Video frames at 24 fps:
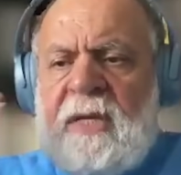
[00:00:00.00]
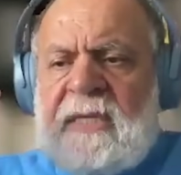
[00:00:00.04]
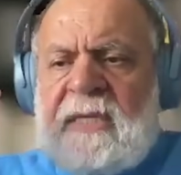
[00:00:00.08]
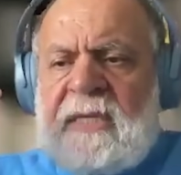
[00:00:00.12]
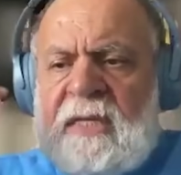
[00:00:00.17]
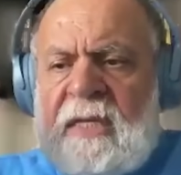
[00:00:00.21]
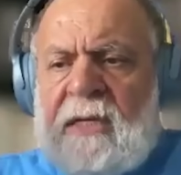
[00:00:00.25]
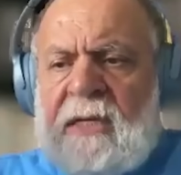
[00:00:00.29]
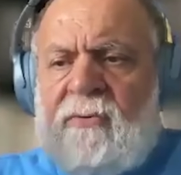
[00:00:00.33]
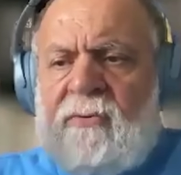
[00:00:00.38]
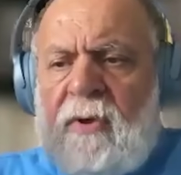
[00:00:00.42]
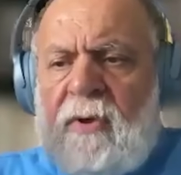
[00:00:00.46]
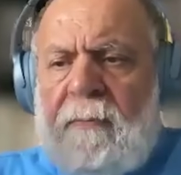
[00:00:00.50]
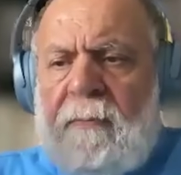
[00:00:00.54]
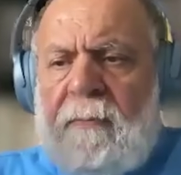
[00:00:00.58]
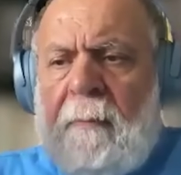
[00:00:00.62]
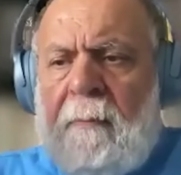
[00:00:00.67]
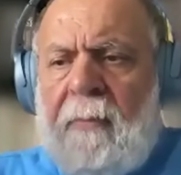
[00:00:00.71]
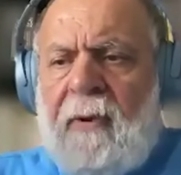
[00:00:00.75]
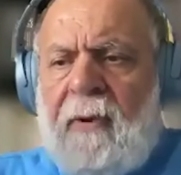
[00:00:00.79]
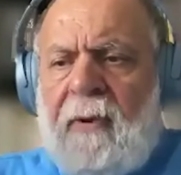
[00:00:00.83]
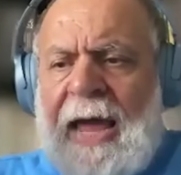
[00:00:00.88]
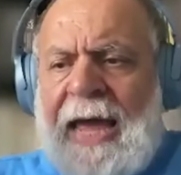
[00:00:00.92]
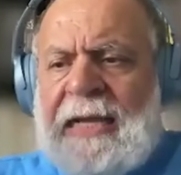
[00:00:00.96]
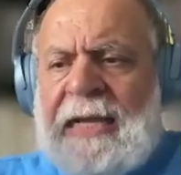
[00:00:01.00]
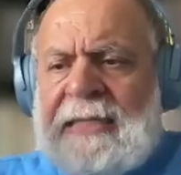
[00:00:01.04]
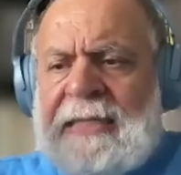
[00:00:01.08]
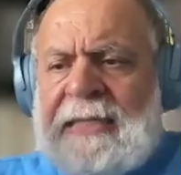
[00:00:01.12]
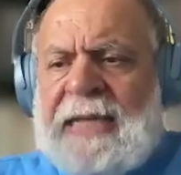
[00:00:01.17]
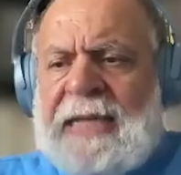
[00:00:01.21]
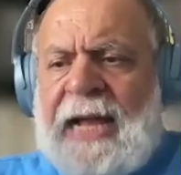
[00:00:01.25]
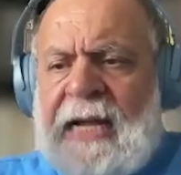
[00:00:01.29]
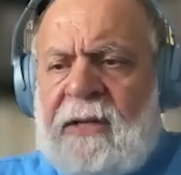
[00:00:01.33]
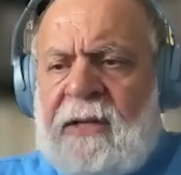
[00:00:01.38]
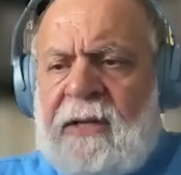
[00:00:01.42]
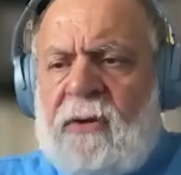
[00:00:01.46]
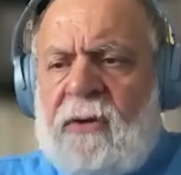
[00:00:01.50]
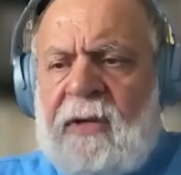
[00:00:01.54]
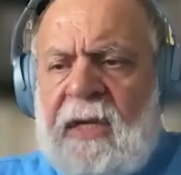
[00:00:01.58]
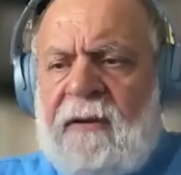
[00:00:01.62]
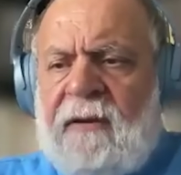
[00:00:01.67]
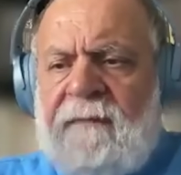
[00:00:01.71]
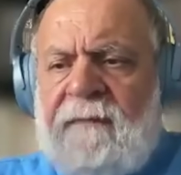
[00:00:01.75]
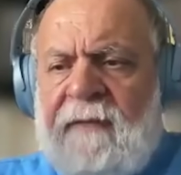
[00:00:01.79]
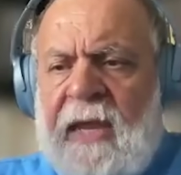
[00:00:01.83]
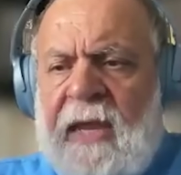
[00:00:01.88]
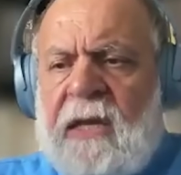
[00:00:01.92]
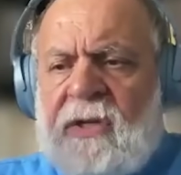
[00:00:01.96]
We still remember
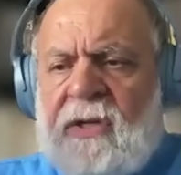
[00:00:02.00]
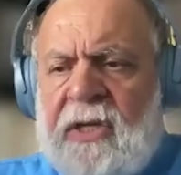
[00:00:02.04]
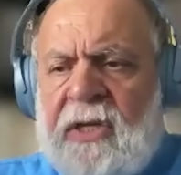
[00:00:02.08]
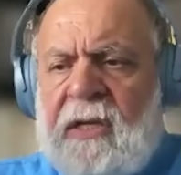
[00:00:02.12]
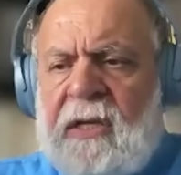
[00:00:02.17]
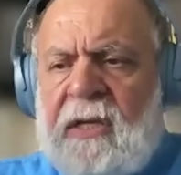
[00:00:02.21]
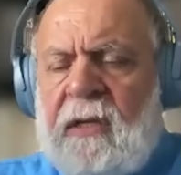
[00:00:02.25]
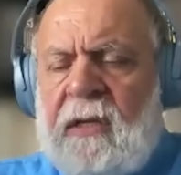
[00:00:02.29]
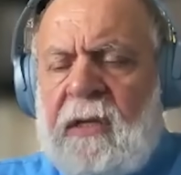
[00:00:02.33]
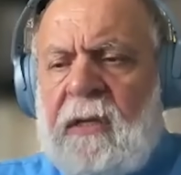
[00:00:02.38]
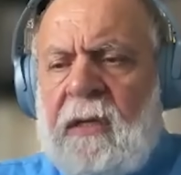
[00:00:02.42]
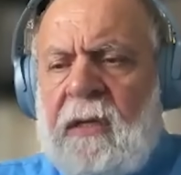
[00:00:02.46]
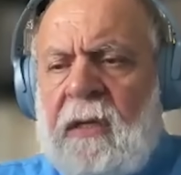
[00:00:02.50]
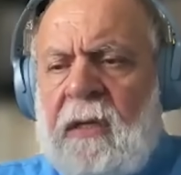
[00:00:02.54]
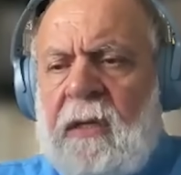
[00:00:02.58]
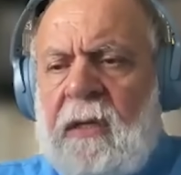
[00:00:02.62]
Alexander invasion